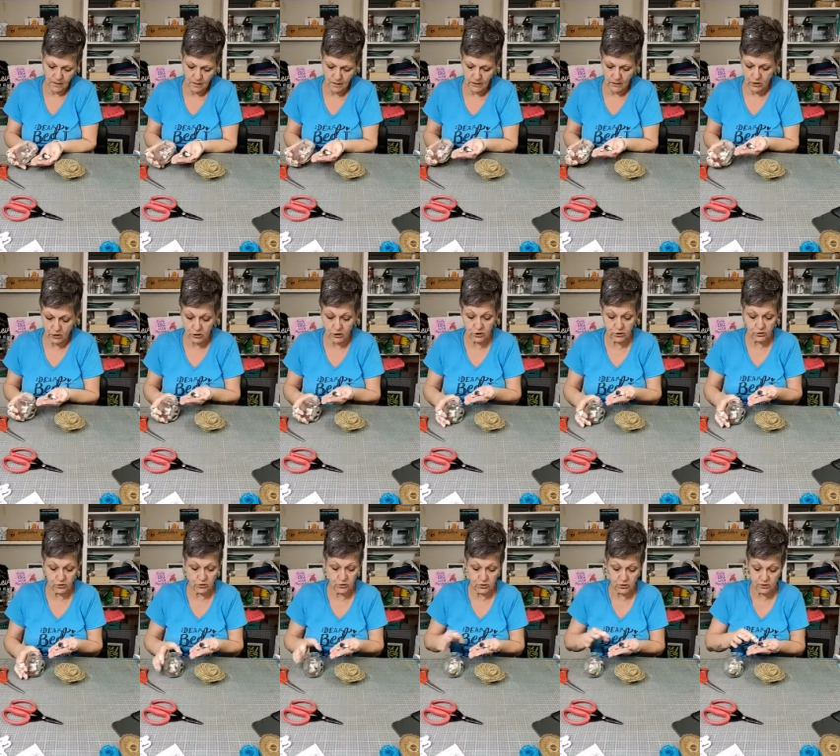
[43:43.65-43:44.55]
I could do
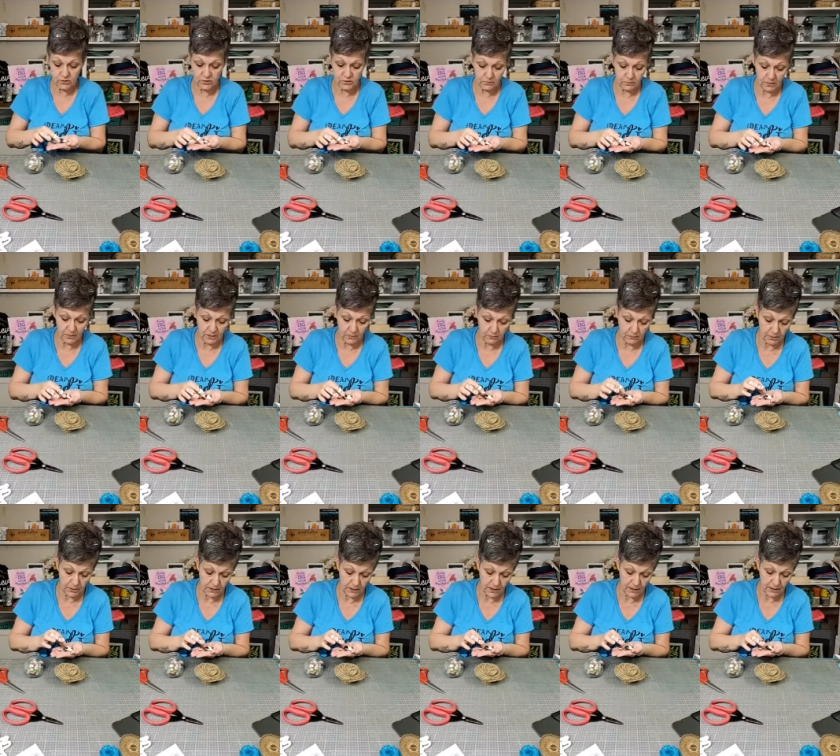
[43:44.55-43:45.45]
just a big
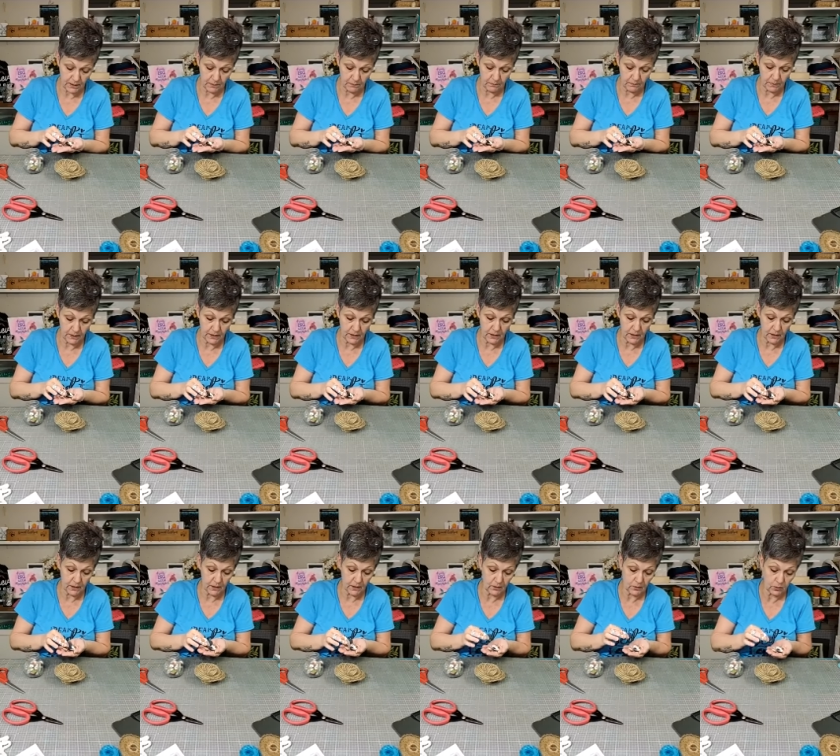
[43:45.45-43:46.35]
black
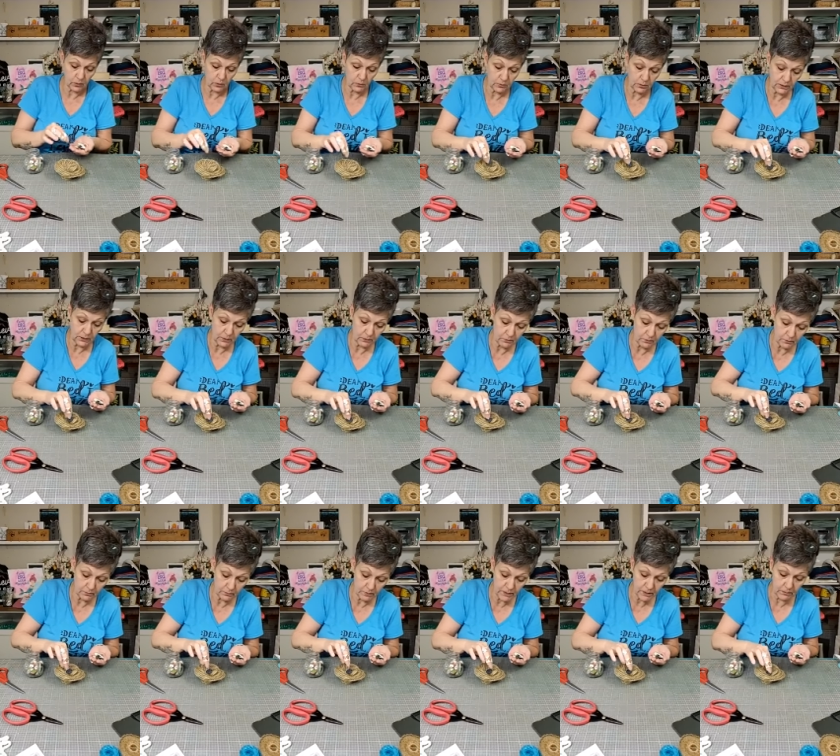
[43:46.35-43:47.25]
button or a
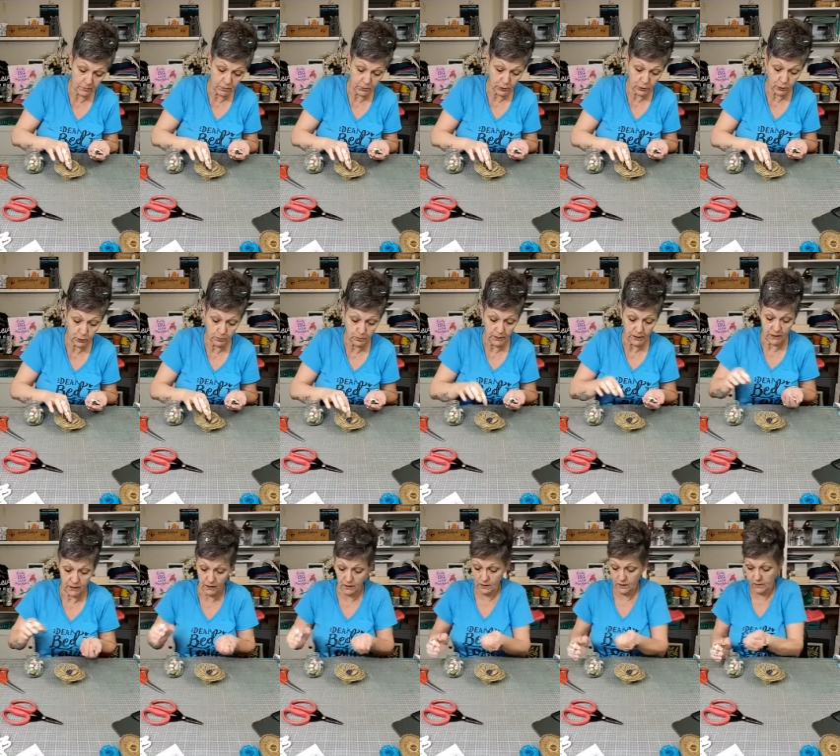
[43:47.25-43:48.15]
big blue
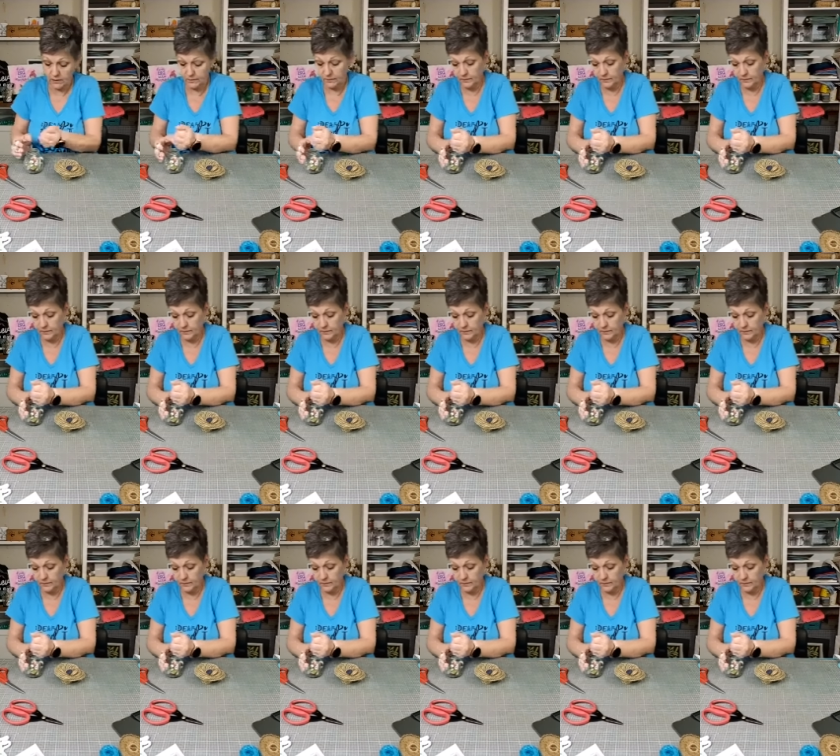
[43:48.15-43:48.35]
button.